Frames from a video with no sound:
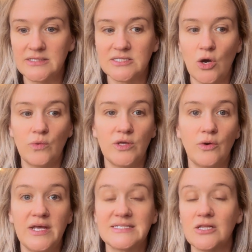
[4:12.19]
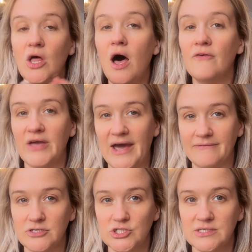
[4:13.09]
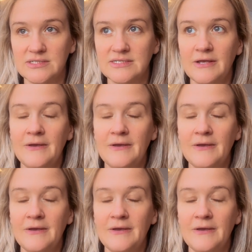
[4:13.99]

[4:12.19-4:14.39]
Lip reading: So, it's a law of averages